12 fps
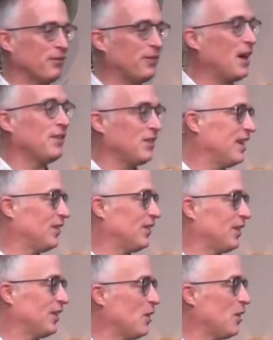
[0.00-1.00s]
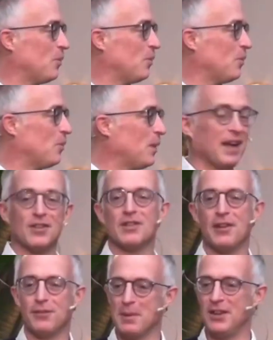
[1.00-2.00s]
years ago, we had the
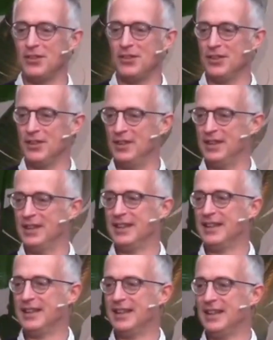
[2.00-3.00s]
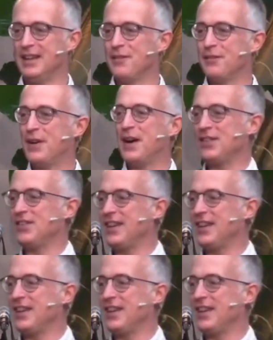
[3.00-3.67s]
Reformation. 500 years later